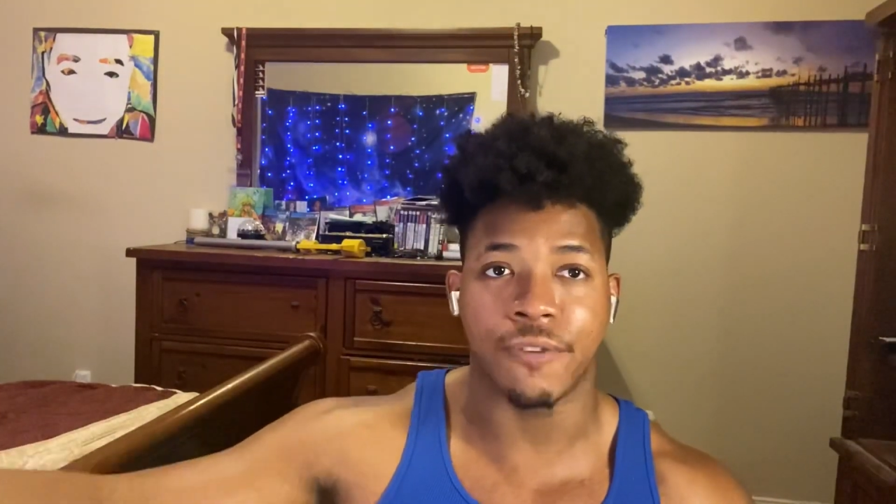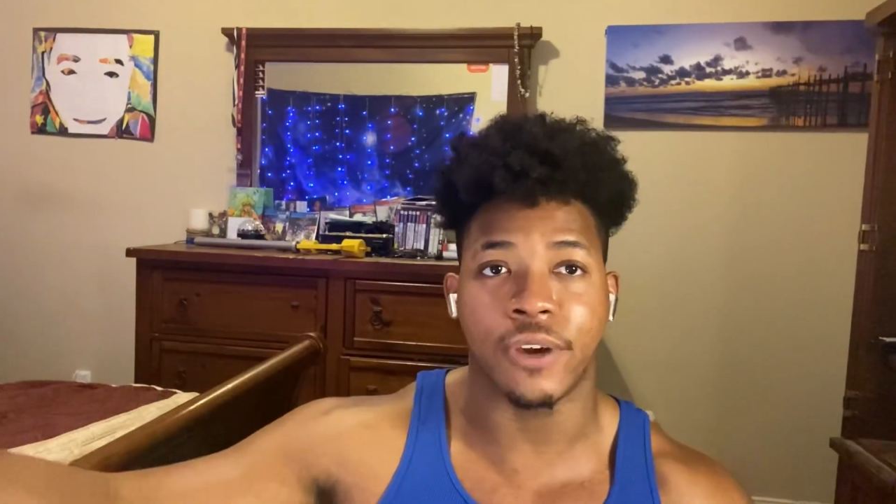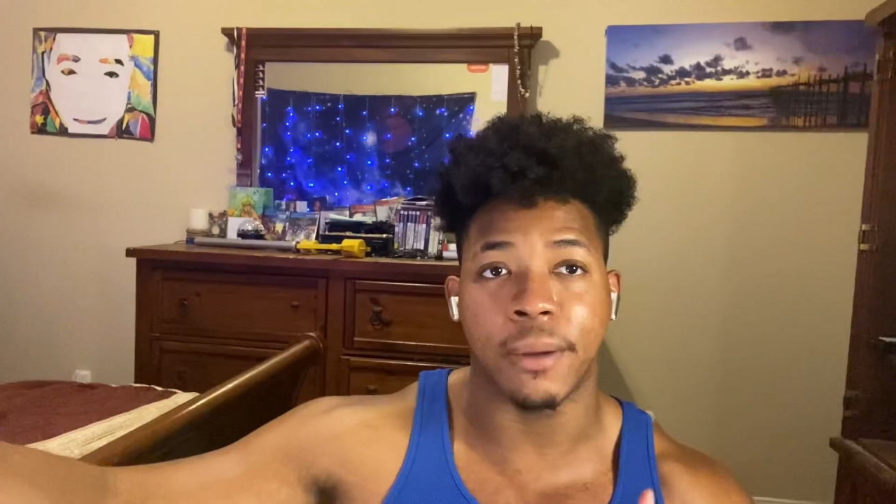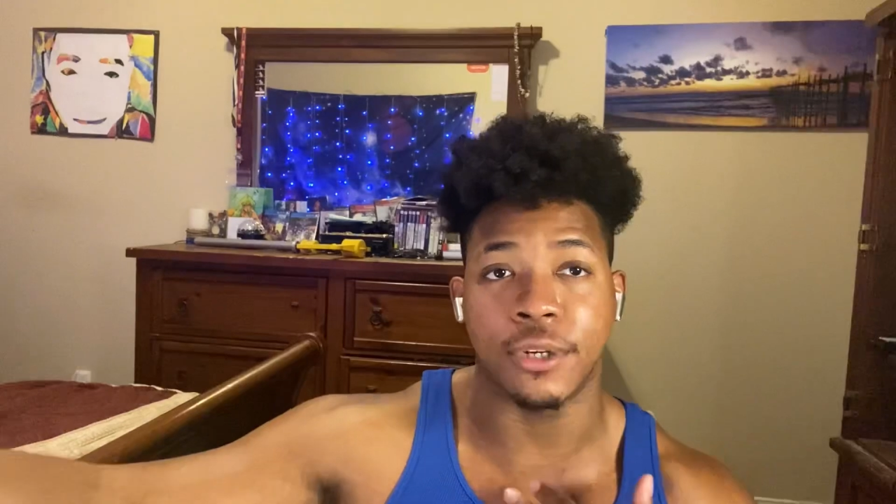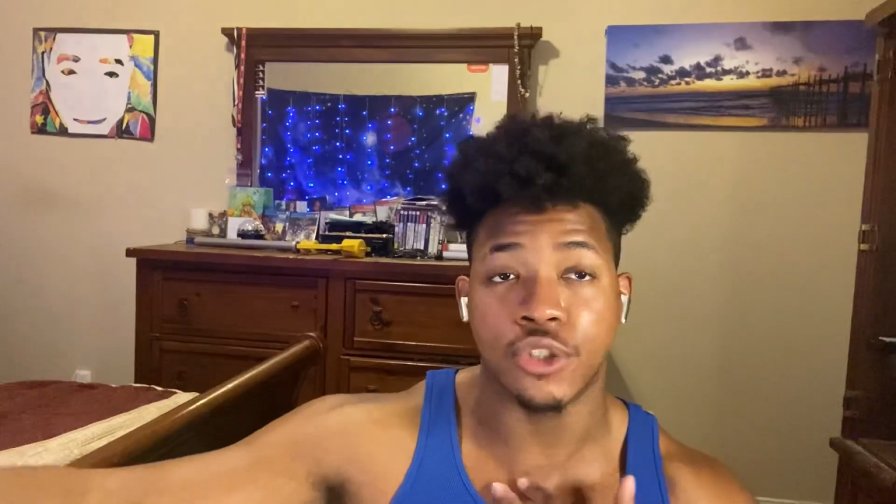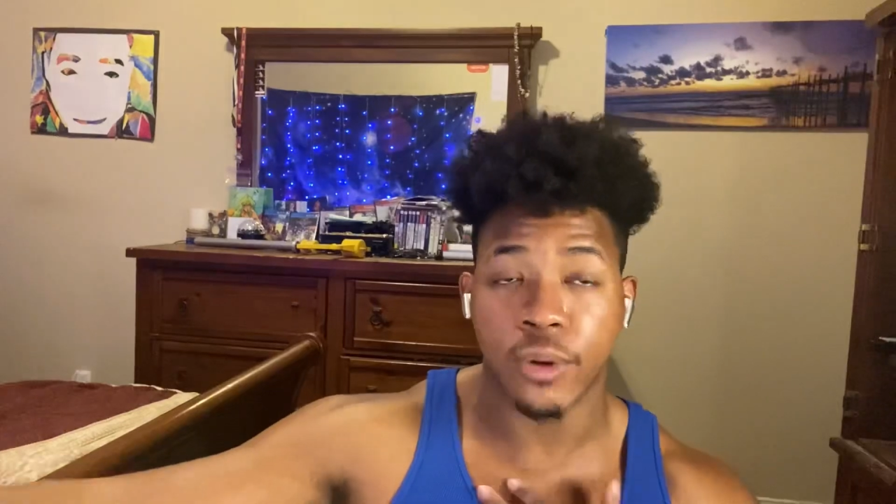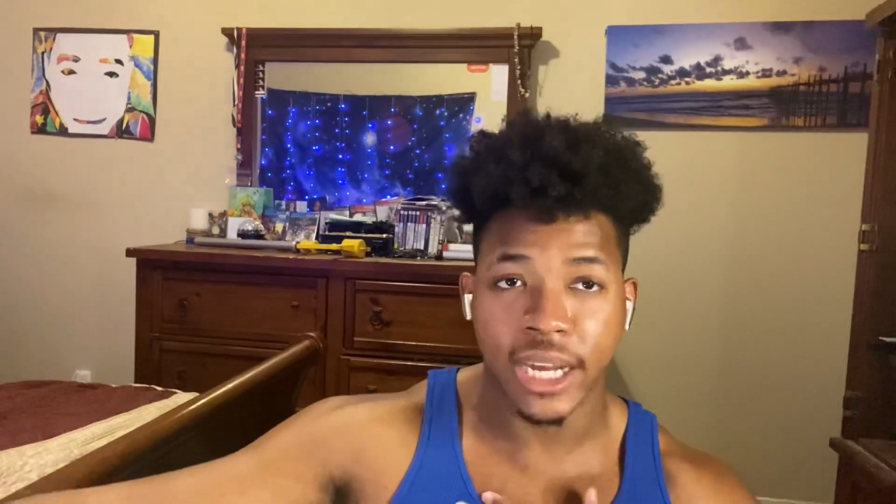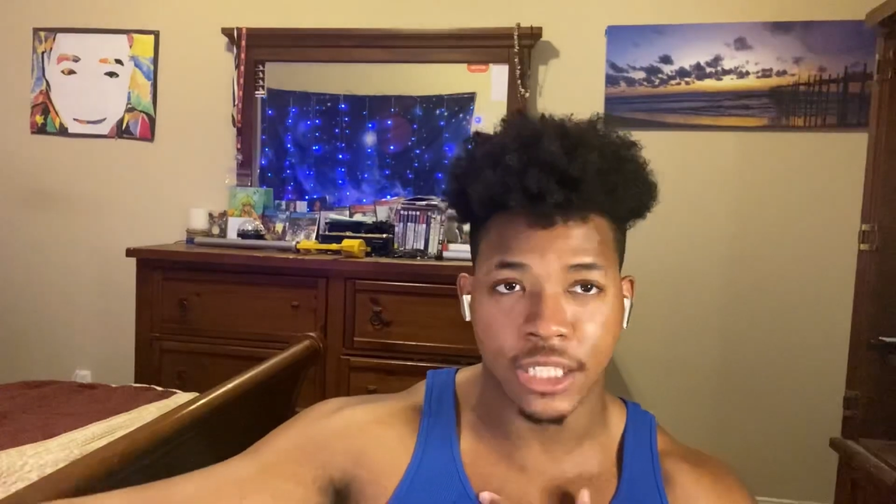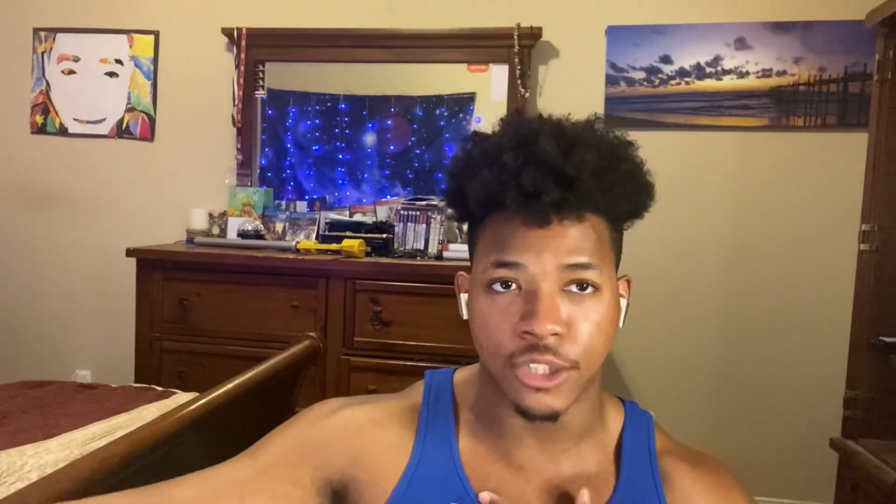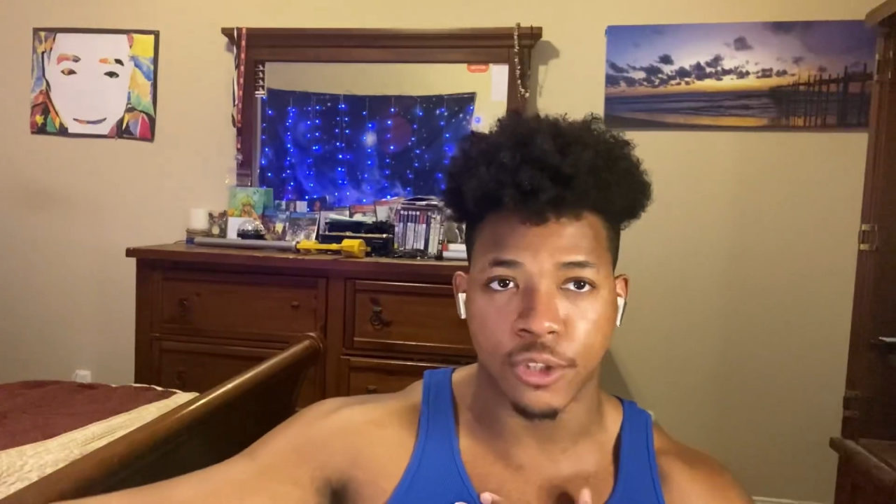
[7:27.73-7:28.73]
if I'm
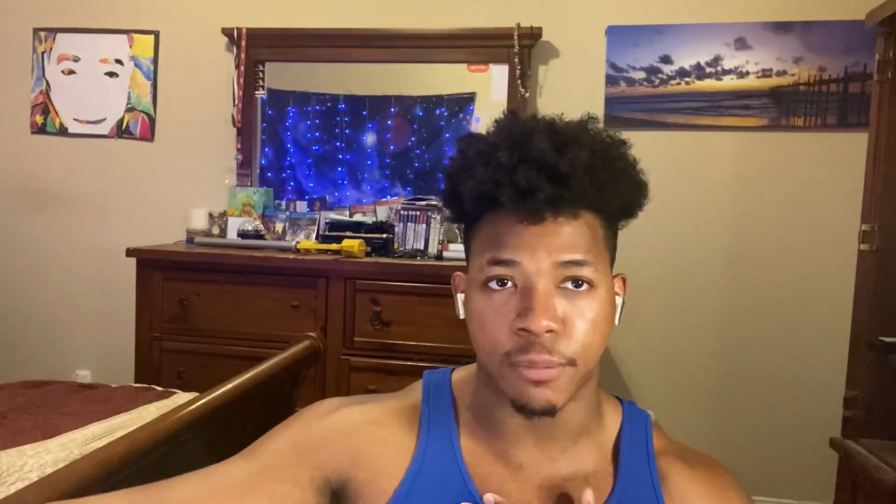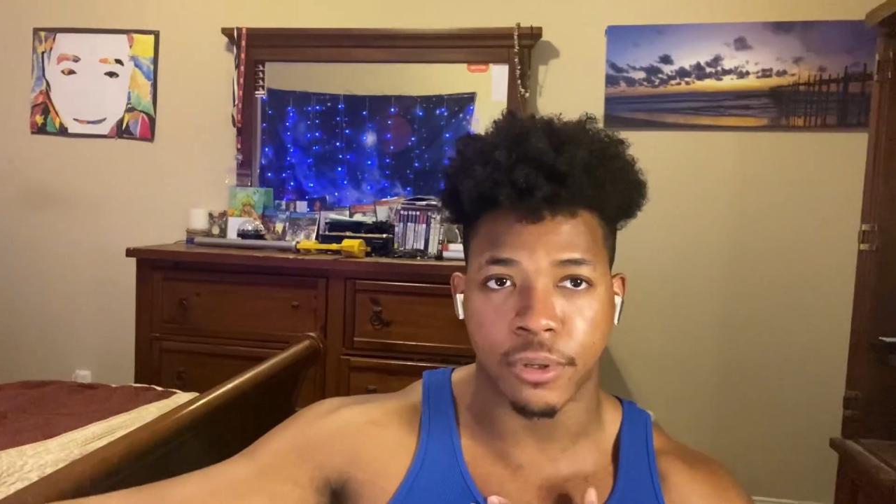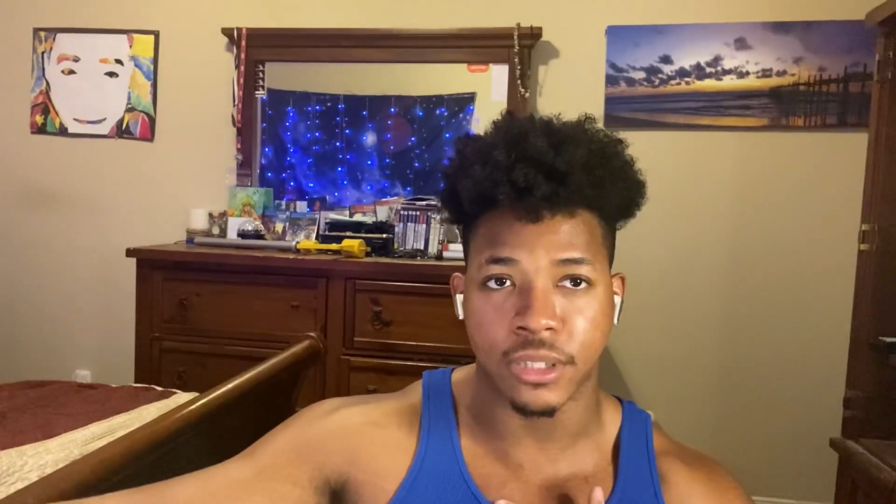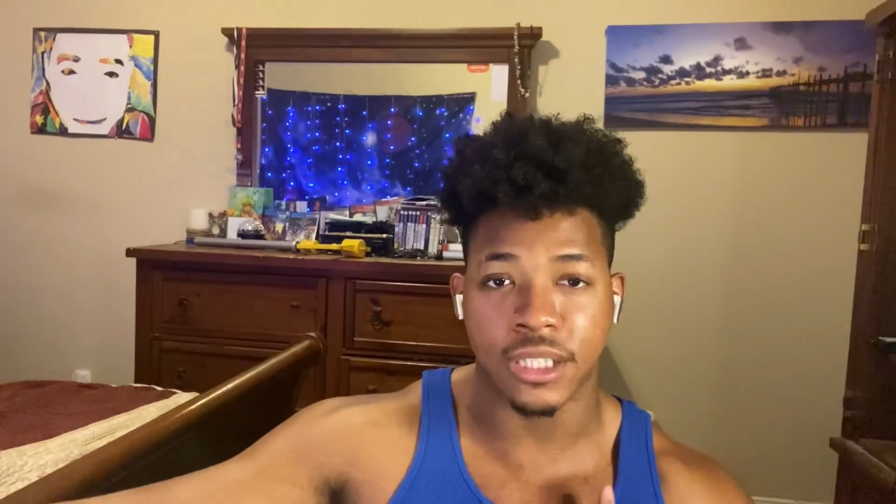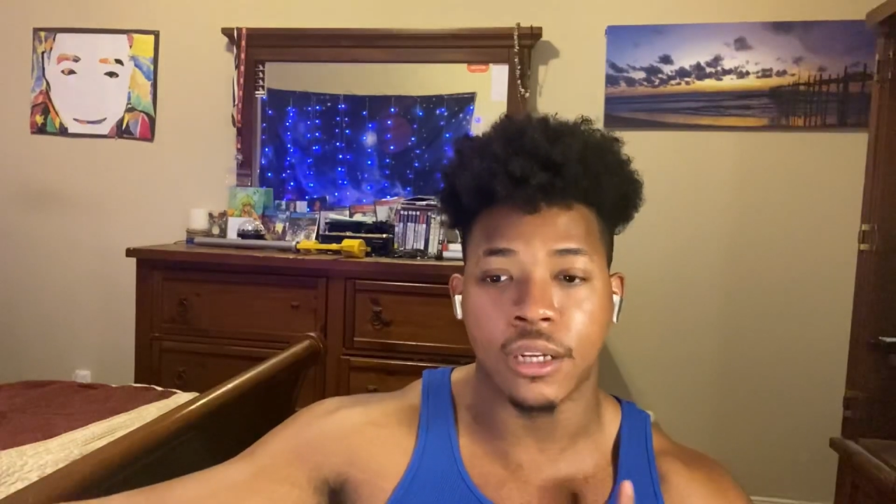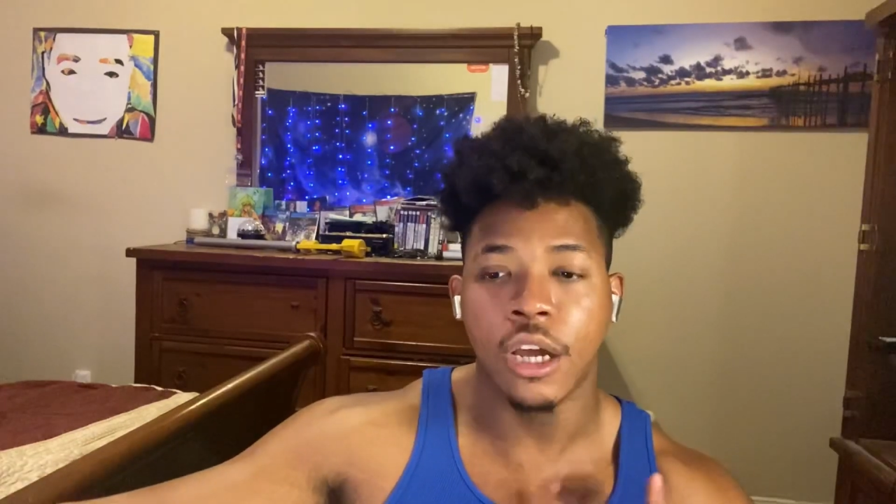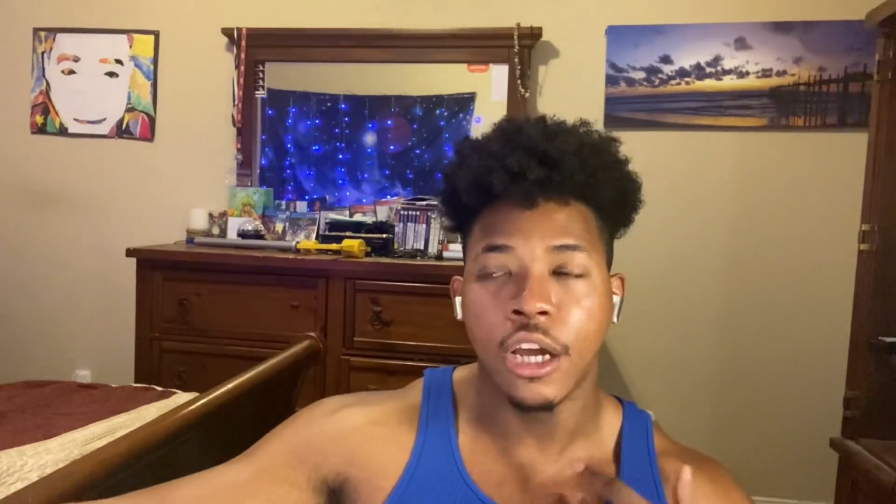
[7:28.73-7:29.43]
attracted to the person,